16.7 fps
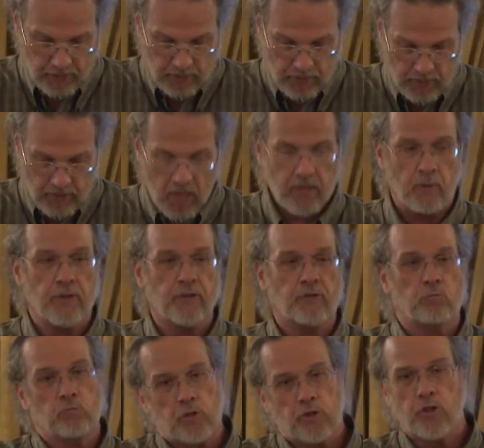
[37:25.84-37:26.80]
In other words,
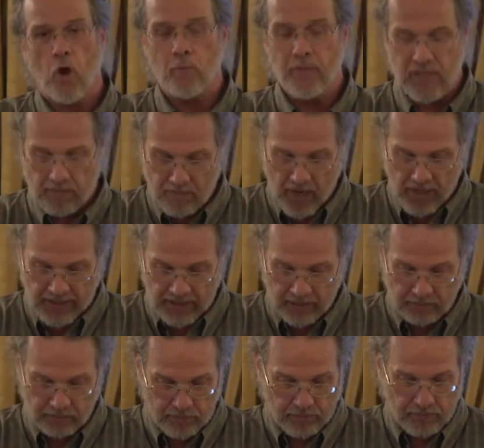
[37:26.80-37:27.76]
show me the money
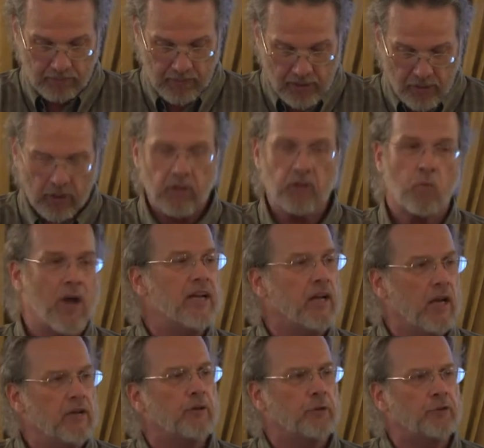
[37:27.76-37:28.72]
is a good way to
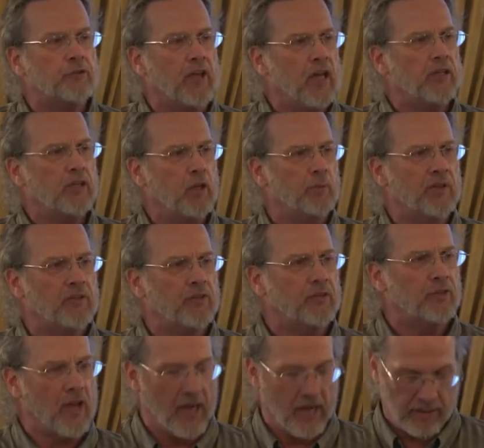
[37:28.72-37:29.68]
understand human
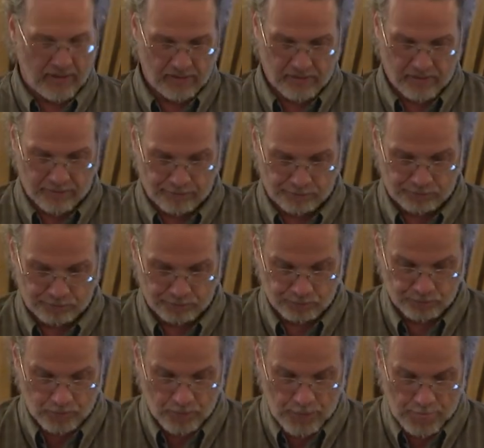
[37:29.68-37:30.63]
societies.
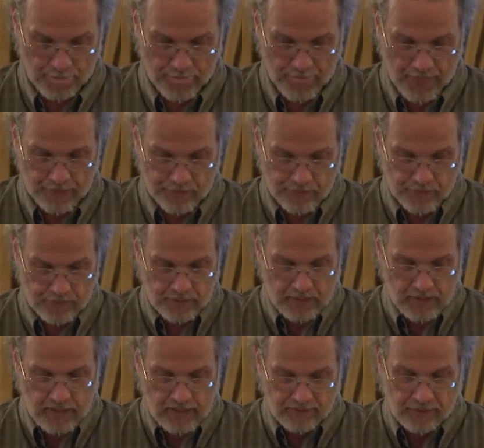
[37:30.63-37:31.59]

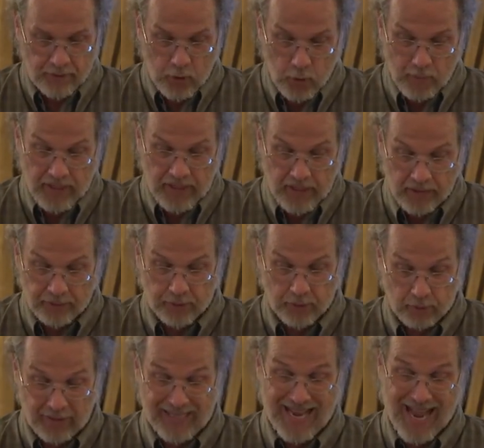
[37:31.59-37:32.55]
If human
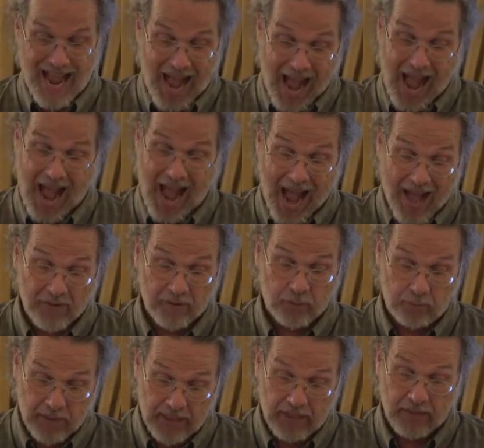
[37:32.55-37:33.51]
history has
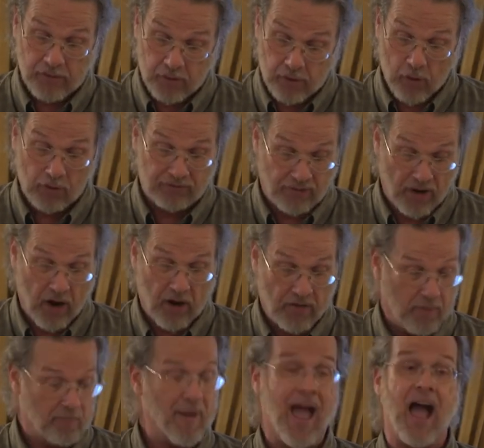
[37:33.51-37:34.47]
been so far
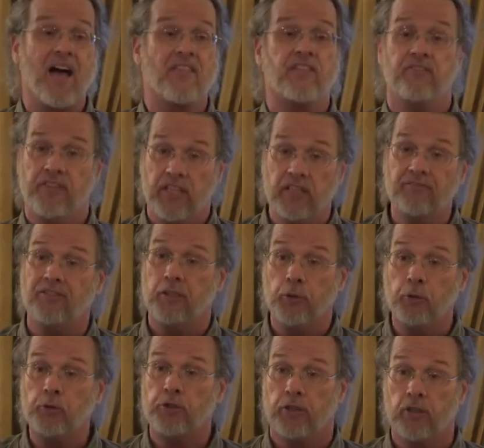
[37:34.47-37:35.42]
the path of
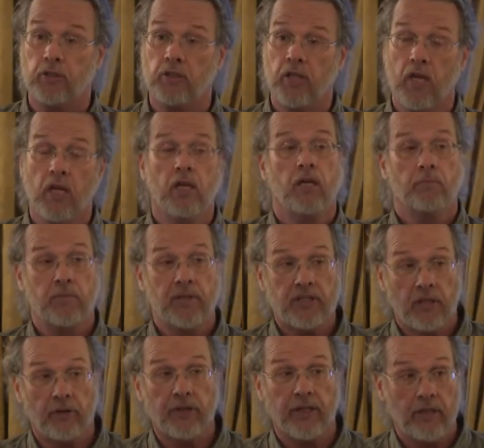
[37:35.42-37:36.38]
involution,
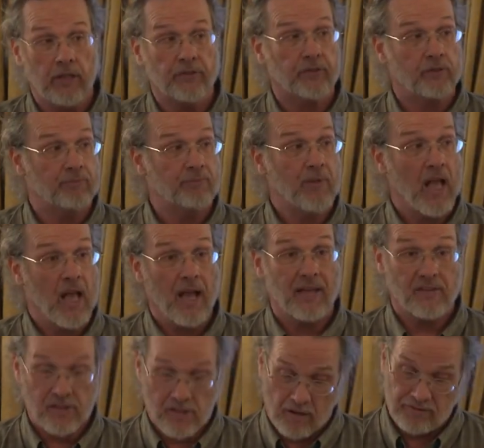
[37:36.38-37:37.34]
materialism,
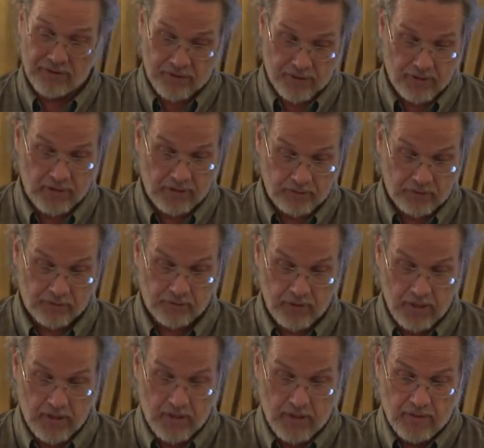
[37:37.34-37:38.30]
and selfishness,
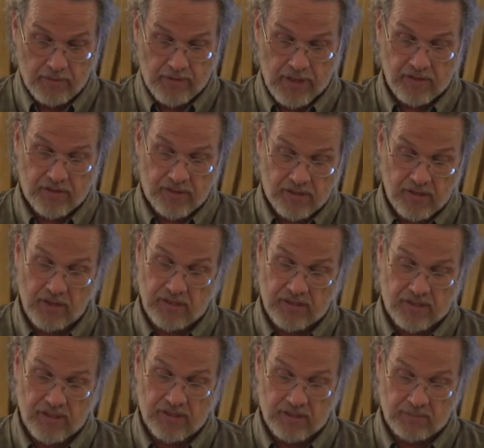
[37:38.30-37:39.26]
then
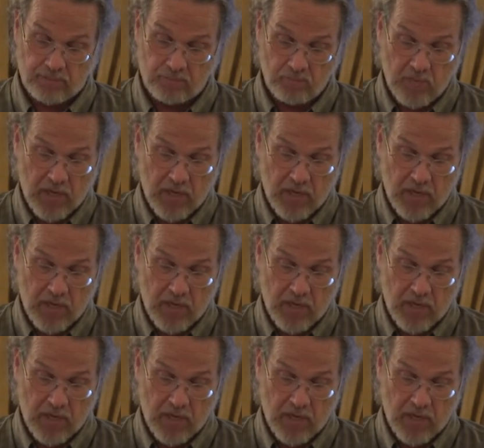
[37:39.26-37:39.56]
cynicism